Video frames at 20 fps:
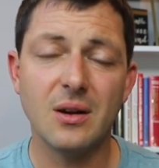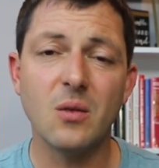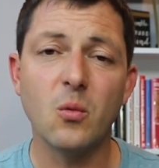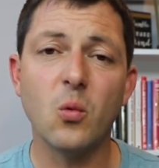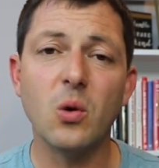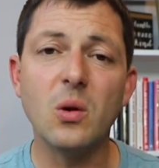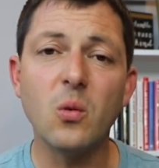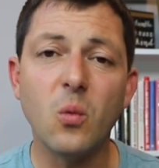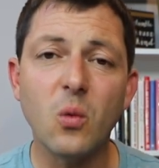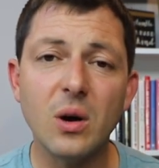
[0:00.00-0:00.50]

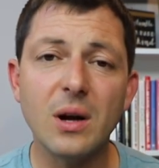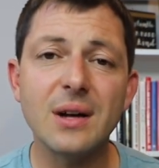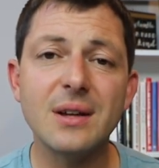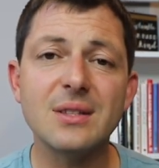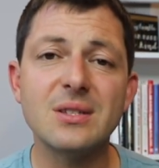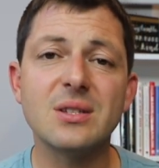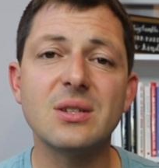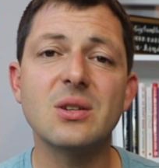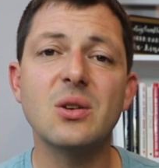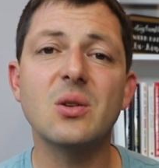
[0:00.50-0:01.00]
We
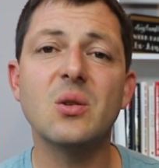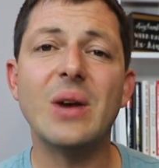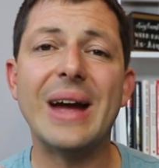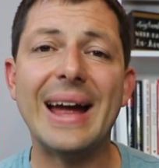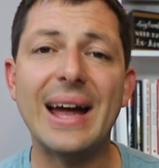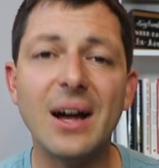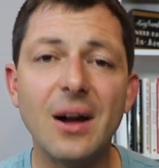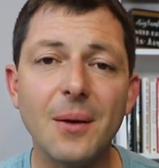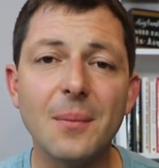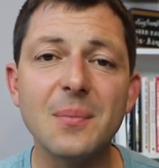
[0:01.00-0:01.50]
want to
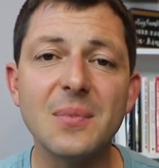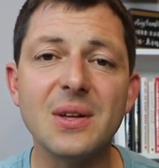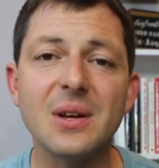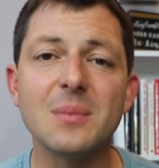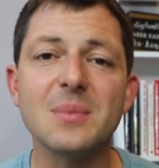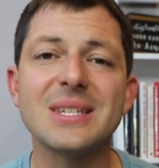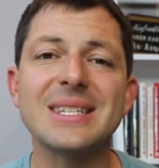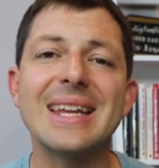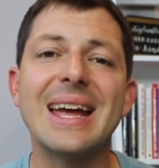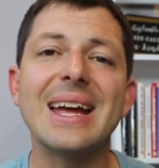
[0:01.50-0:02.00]
help
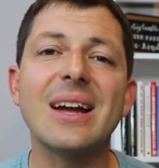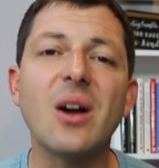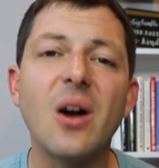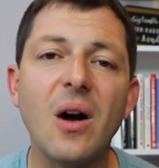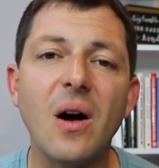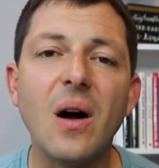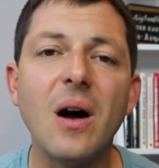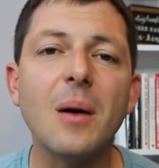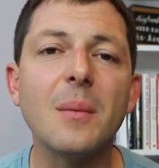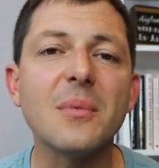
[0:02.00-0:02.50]
them stay
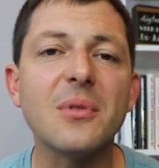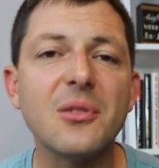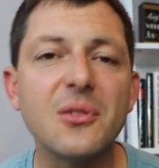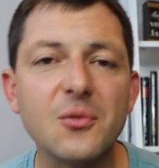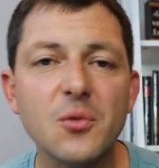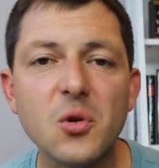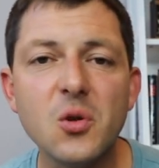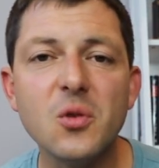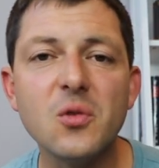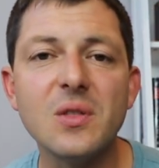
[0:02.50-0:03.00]
calm
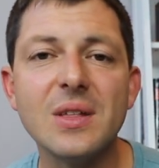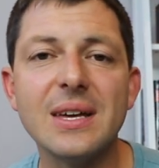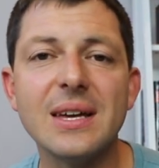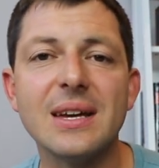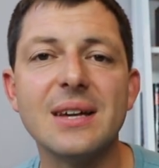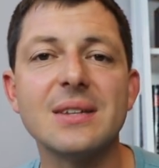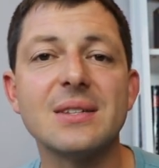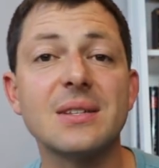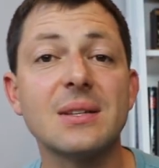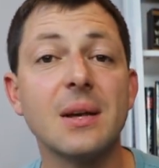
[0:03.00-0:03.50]
through
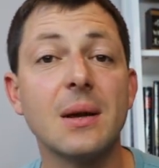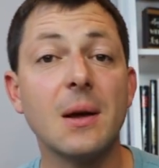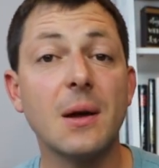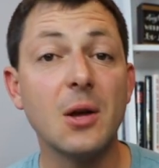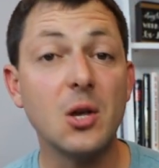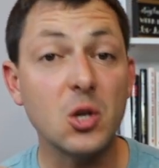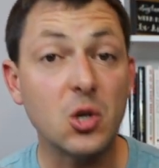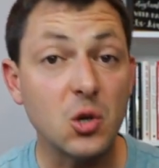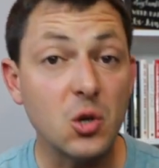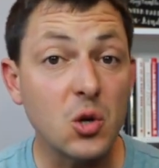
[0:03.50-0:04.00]
this
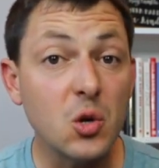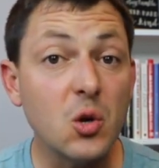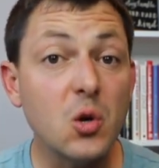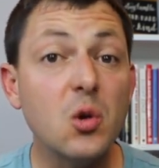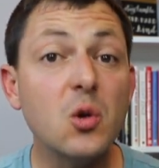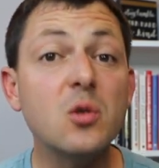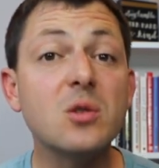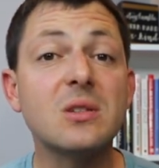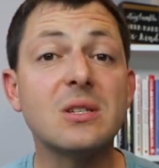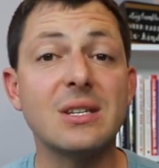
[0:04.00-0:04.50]

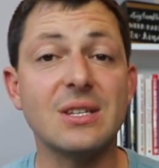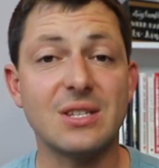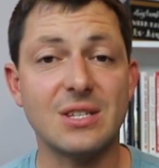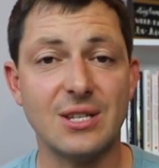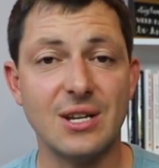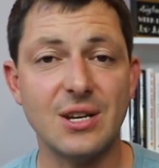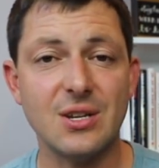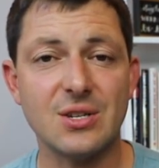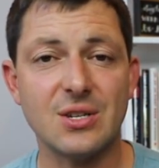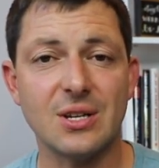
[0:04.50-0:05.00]
huge
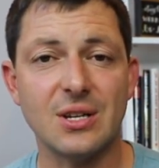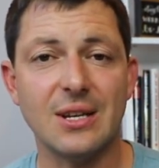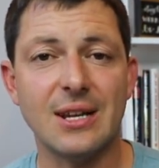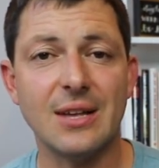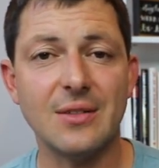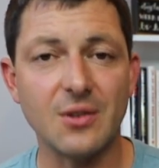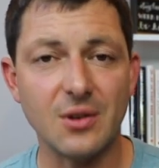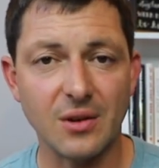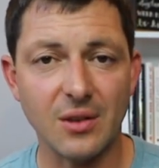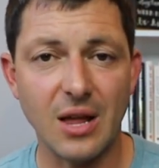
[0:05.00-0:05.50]
decision
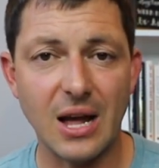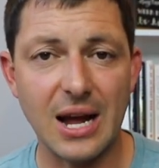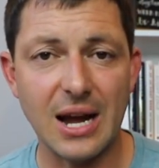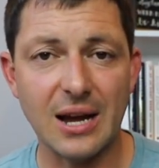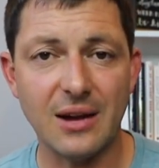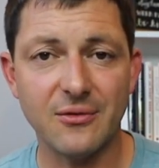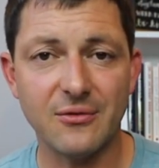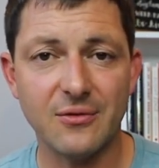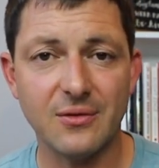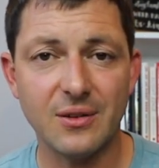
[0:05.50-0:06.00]
in their
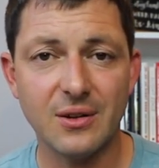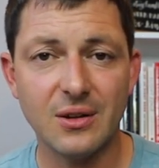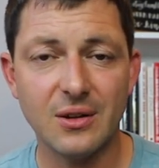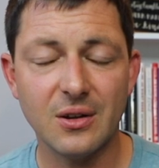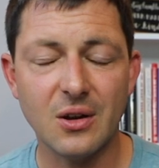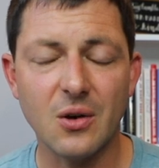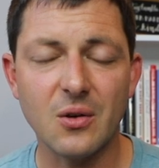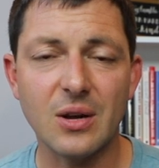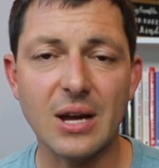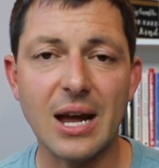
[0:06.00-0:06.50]
life,
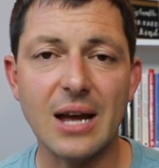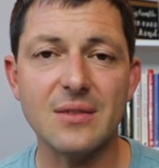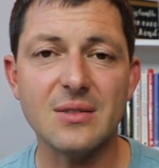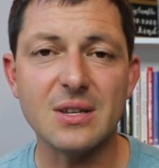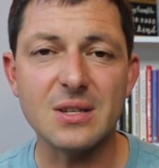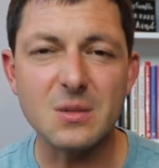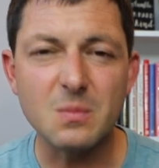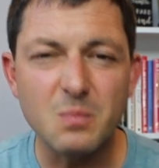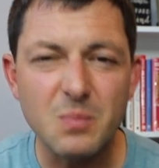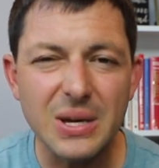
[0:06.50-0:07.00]
okay?
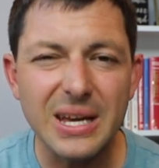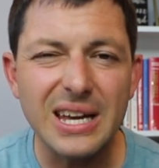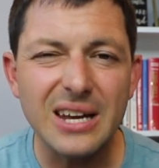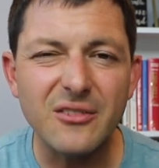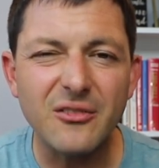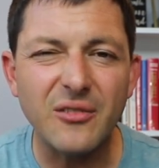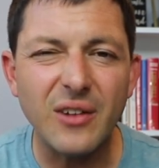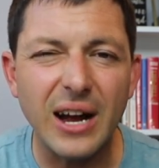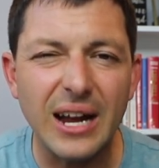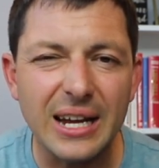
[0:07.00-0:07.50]
This
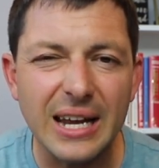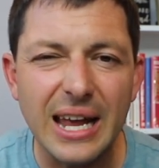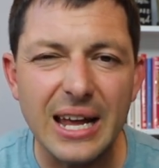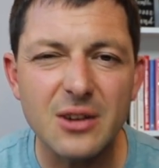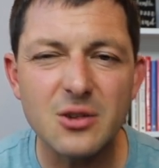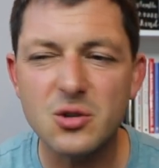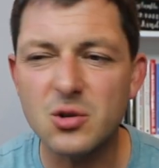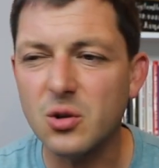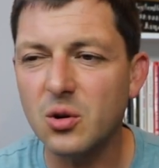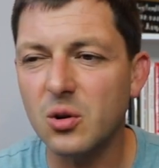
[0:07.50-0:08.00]
big
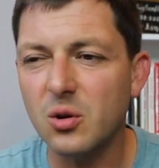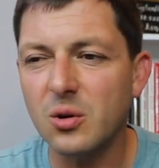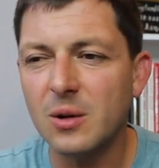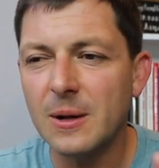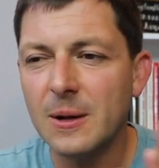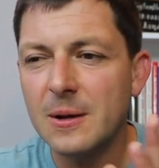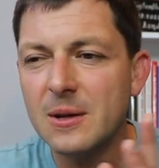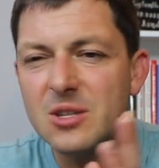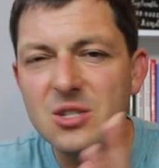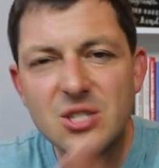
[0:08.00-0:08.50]
financial
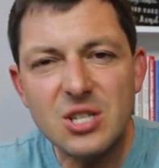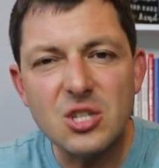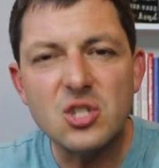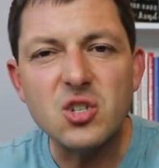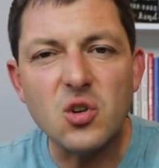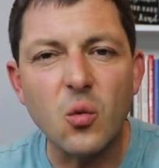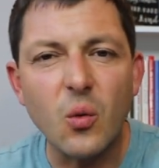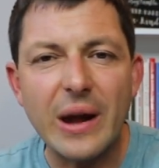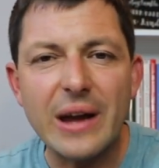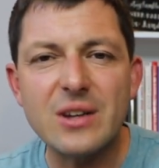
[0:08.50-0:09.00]

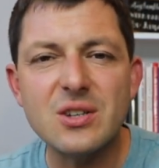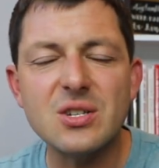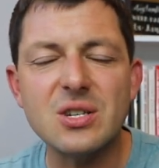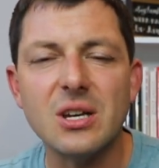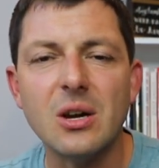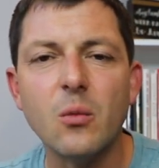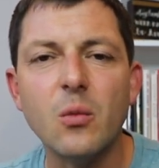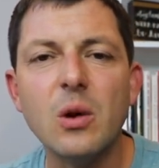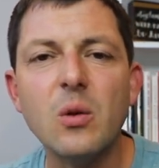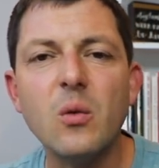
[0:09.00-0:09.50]

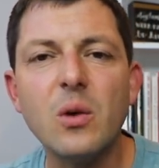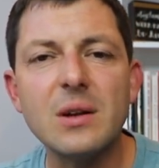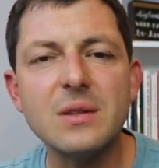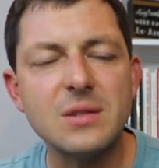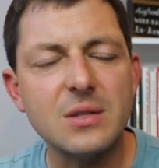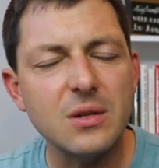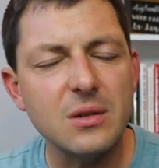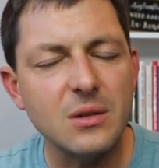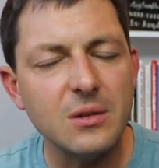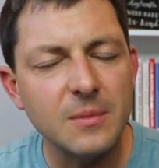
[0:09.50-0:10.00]
situation. We want
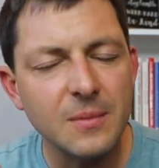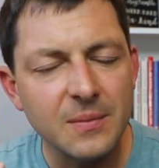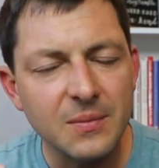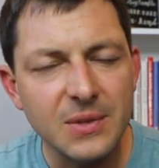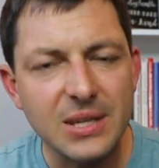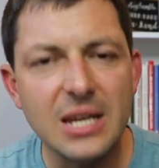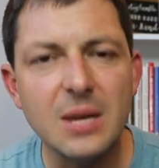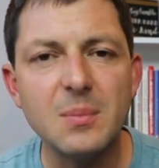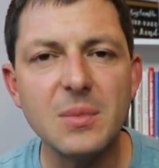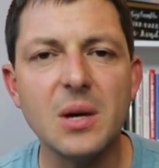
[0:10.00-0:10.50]
to
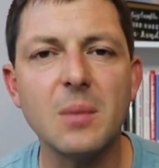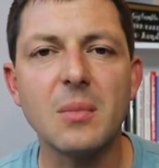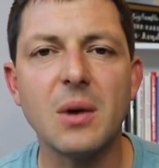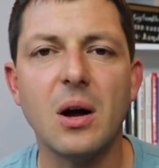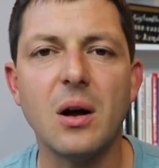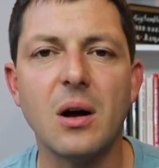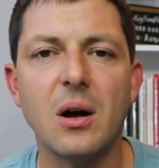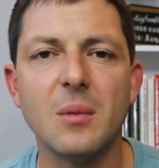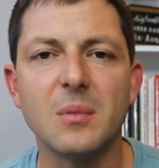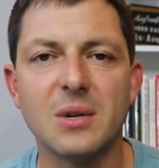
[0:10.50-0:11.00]
keep them
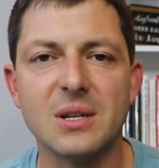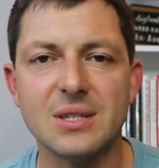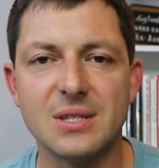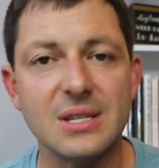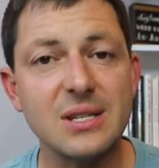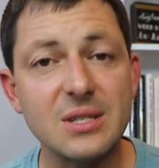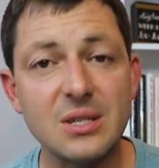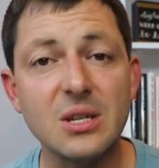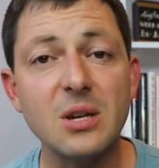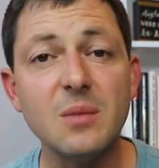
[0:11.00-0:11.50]
calm because
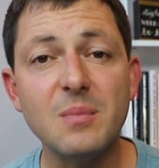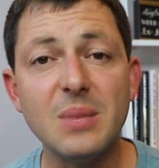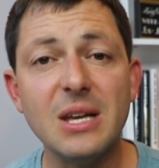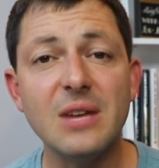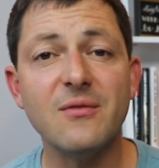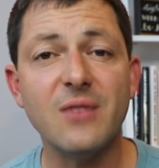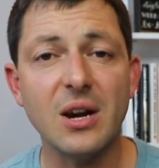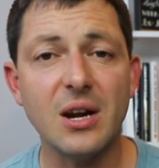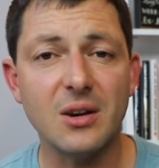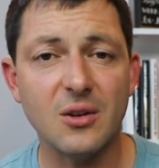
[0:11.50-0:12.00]
this could
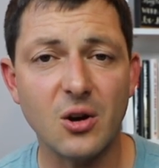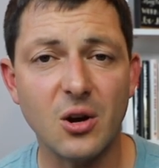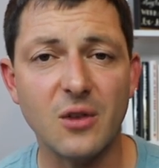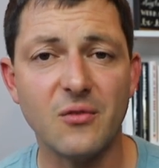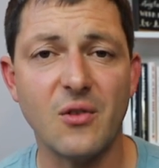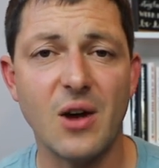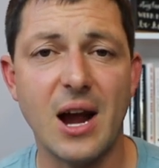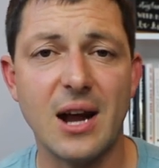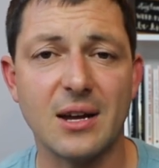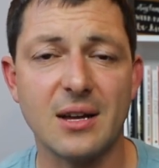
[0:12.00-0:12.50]
be very
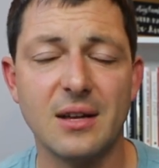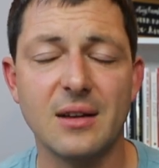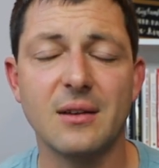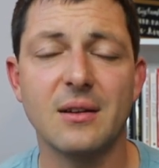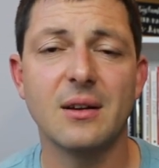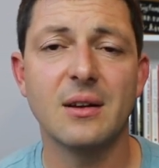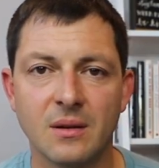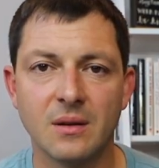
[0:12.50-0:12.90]
nerve-wracking.